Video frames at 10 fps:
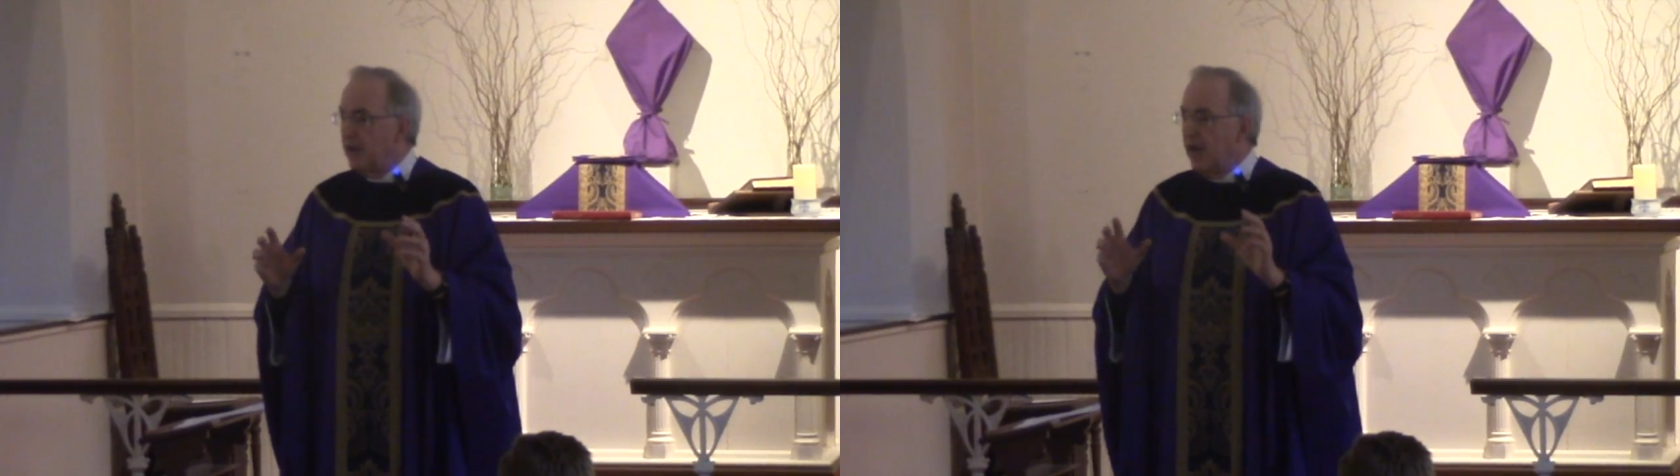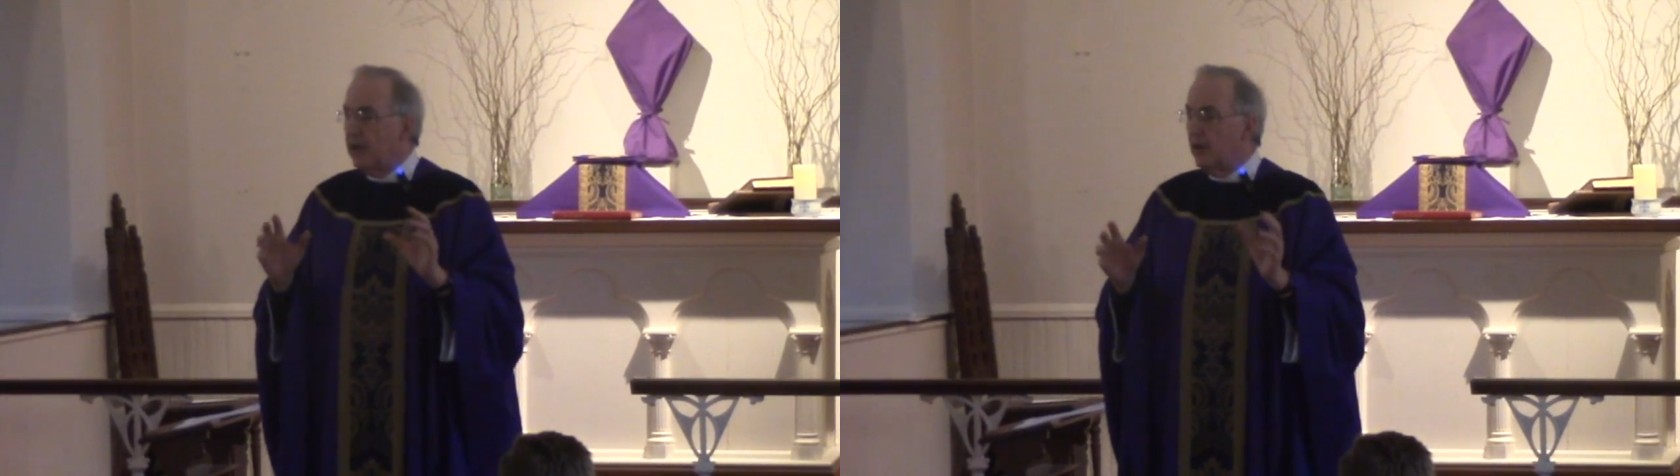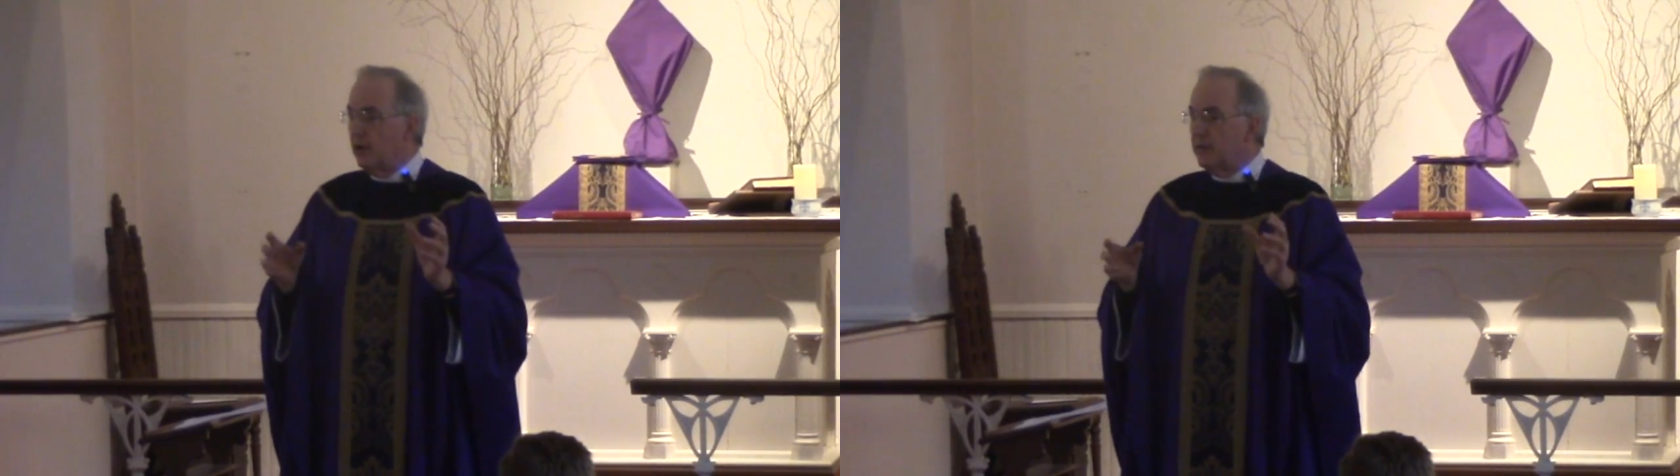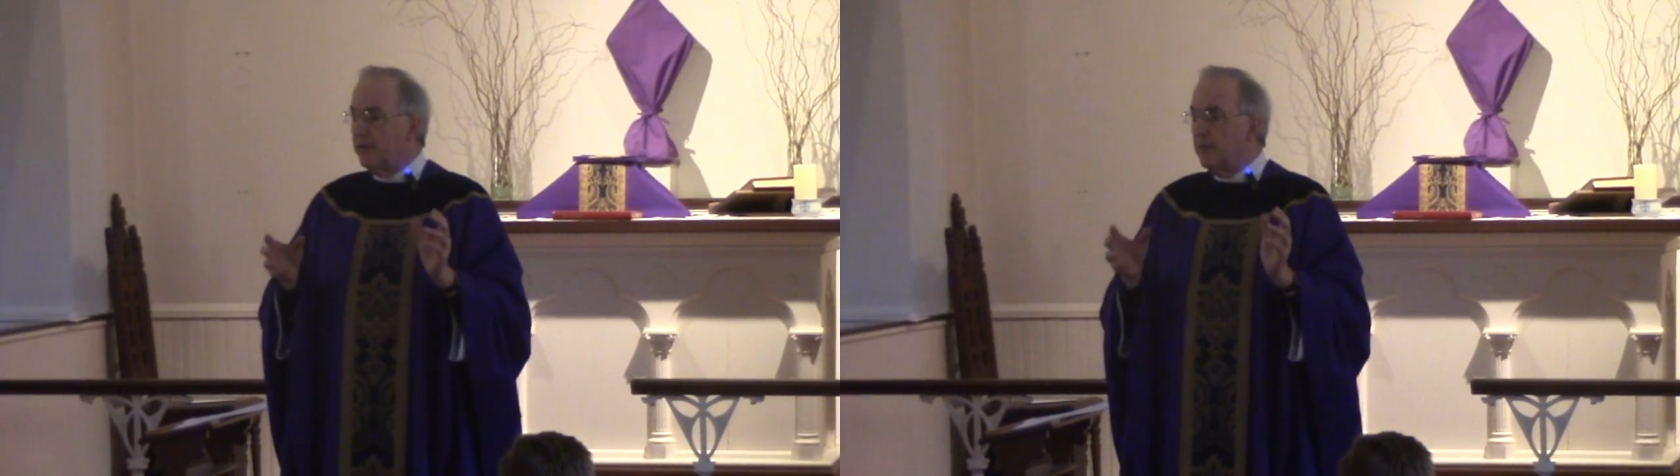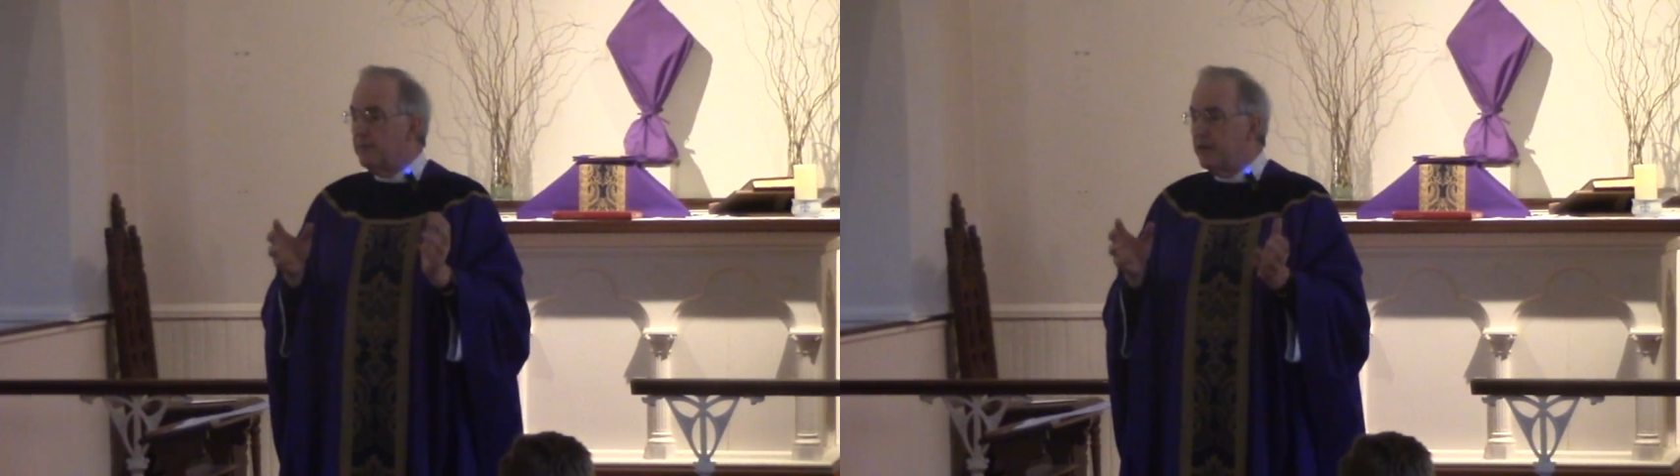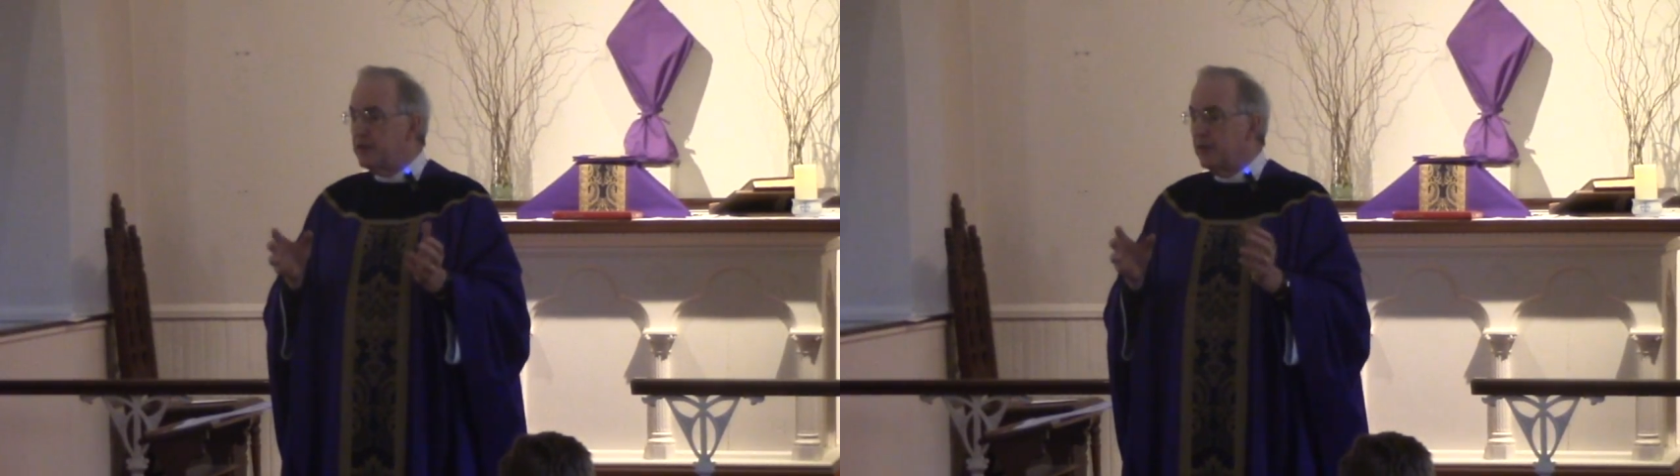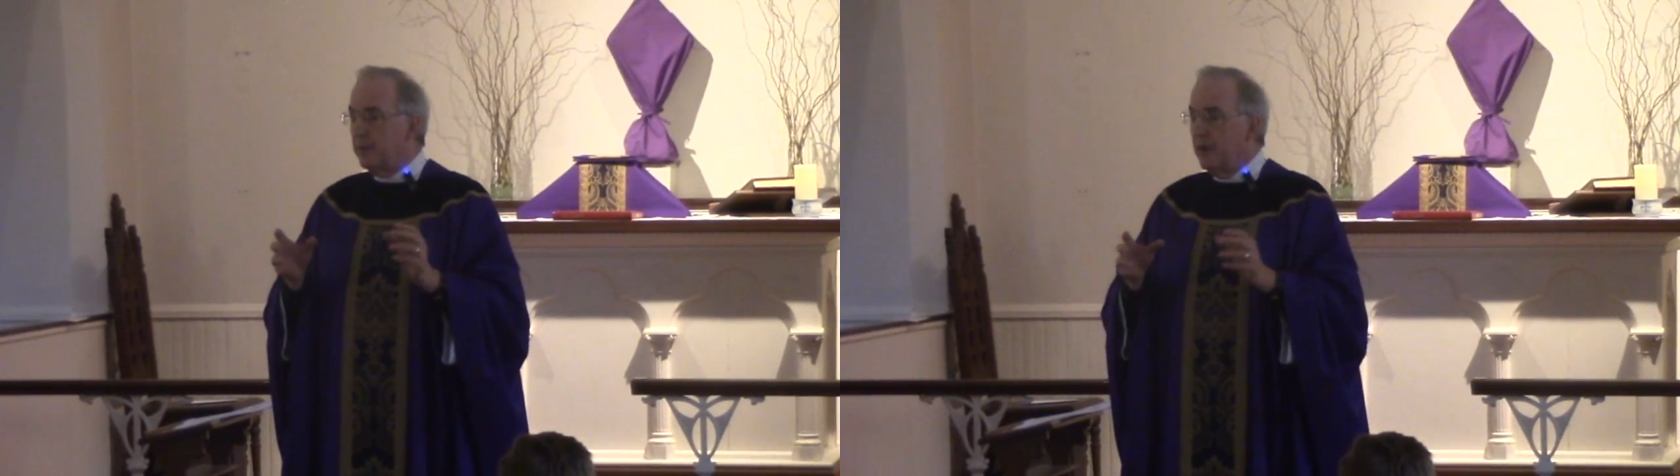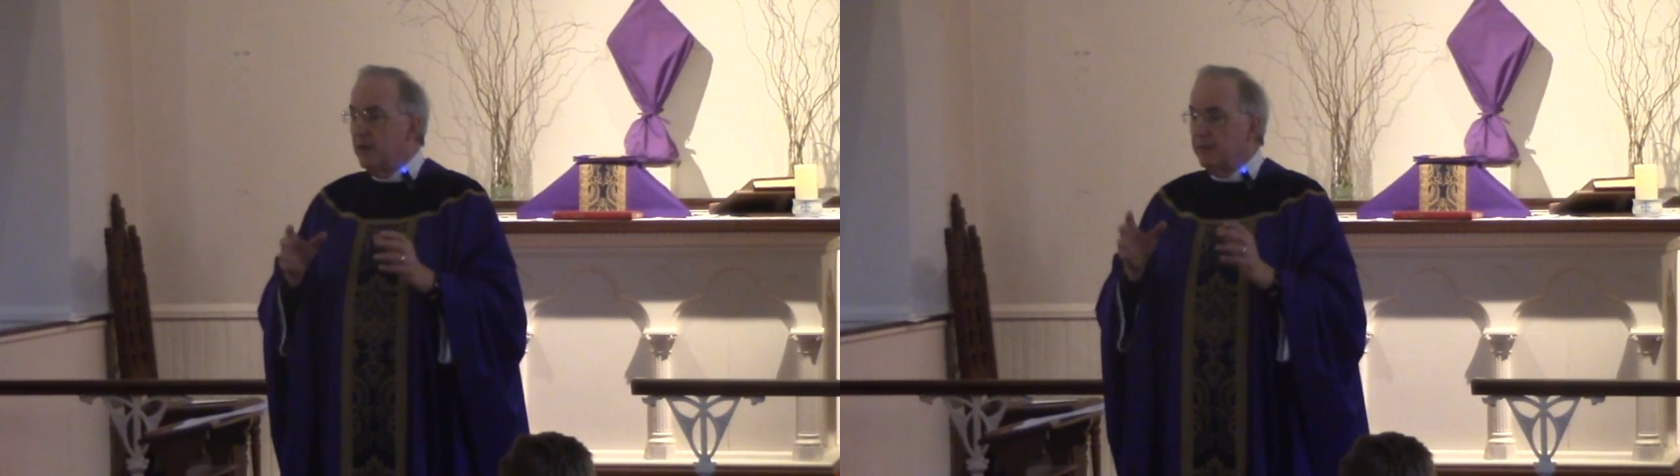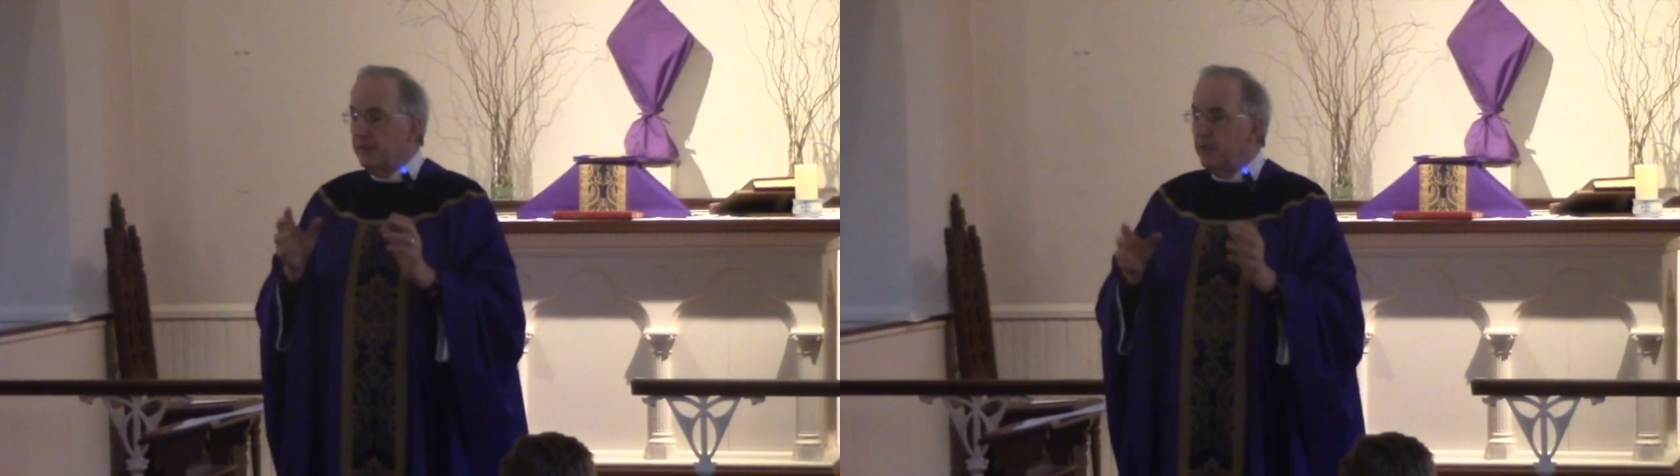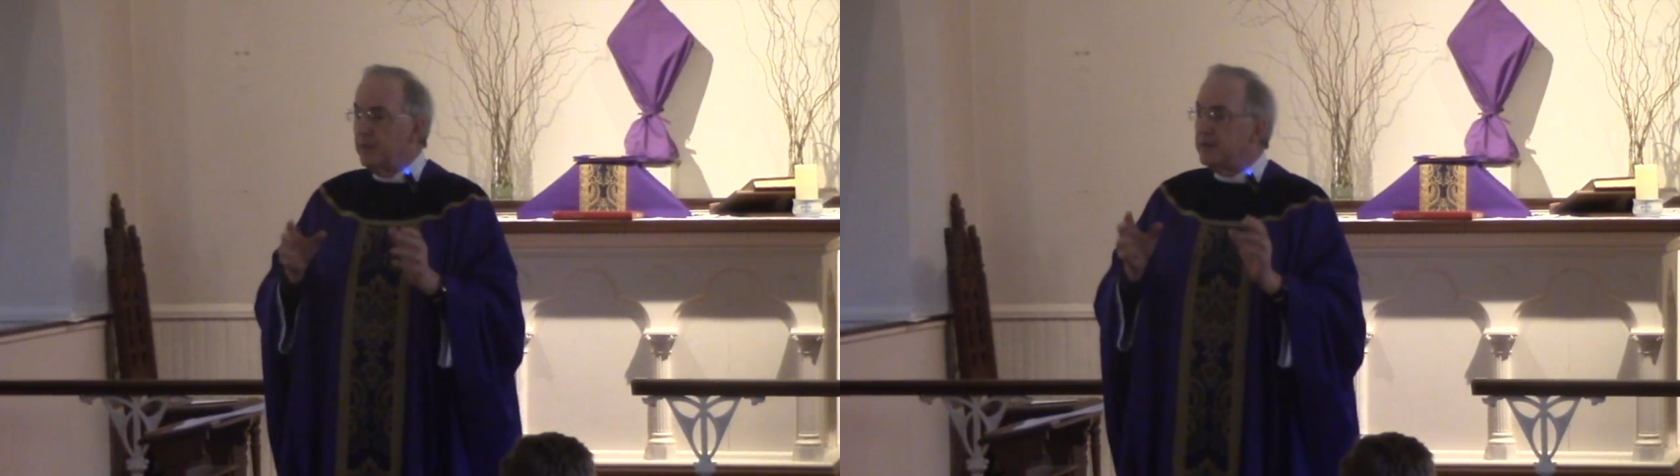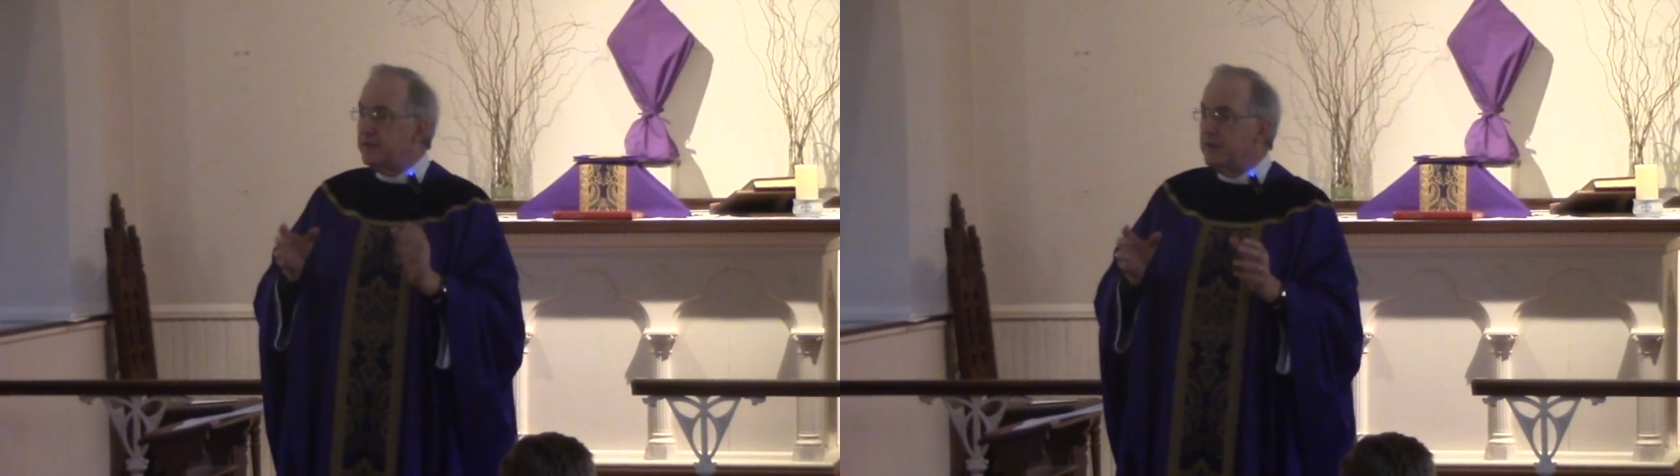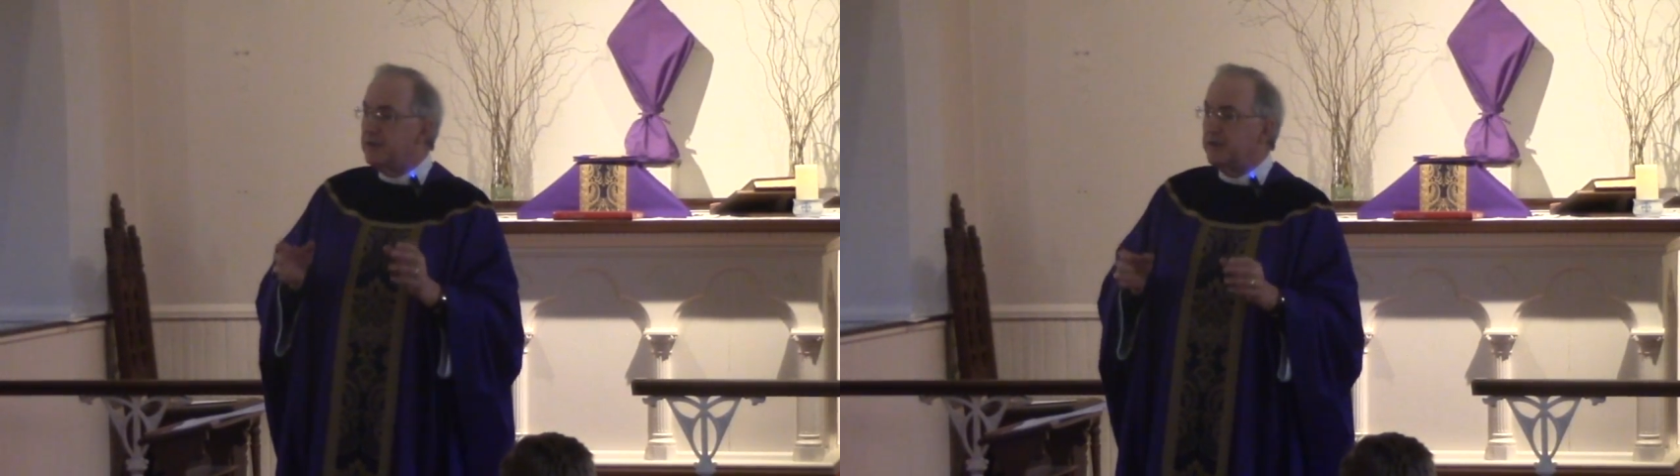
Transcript: I learned from Bishop Furman C.